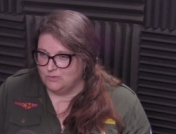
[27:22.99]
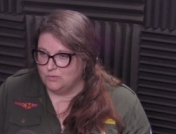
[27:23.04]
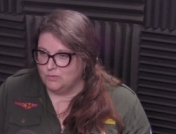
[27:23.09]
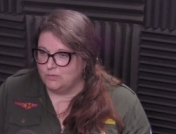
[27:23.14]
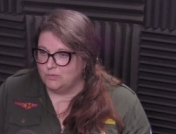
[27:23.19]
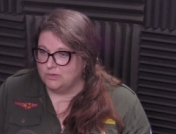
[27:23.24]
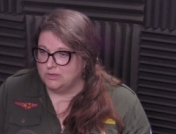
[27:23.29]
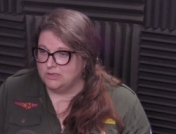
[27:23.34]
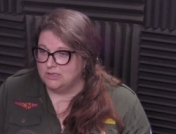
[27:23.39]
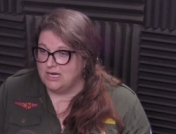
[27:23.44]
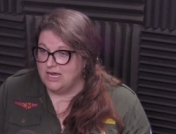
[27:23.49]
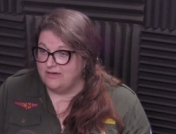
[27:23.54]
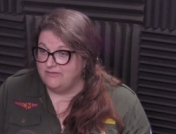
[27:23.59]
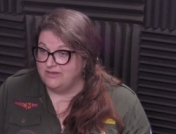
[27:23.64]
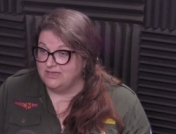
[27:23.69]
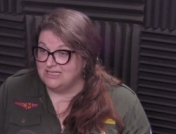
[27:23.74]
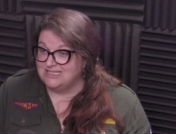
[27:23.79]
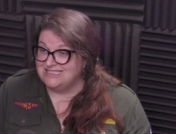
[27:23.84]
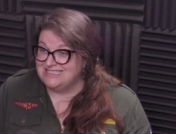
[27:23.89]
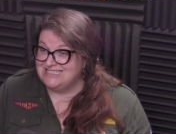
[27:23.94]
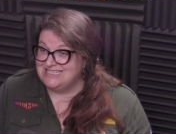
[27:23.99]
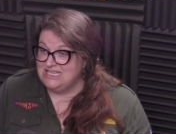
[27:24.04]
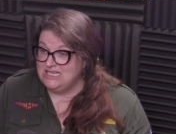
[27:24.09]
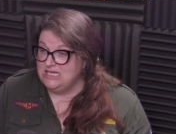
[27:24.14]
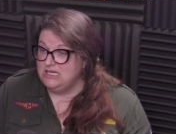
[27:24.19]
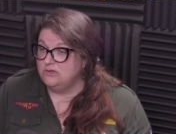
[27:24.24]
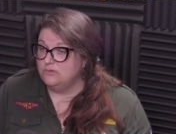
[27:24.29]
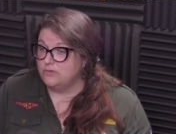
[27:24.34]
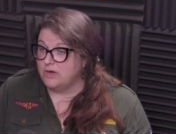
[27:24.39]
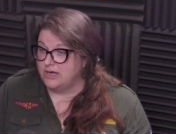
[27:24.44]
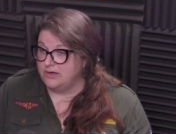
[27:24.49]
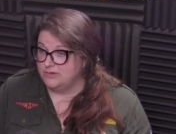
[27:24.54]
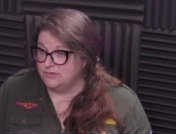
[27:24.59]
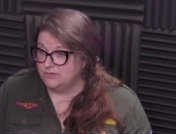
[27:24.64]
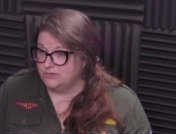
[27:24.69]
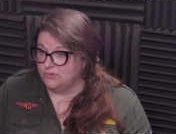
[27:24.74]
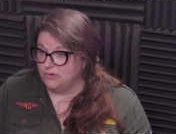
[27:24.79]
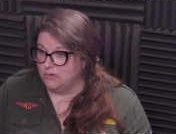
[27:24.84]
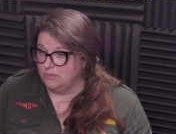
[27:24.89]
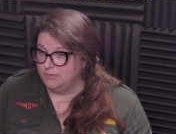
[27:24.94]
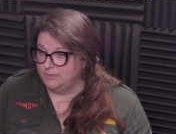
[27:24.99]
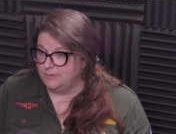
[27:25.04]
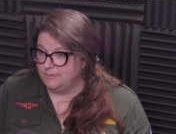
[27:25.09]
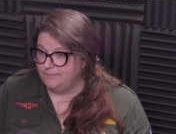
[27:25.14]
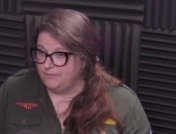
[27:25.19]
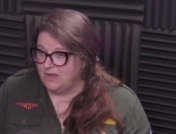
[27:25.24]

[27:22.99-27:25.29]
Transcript: We're having a teen writers group,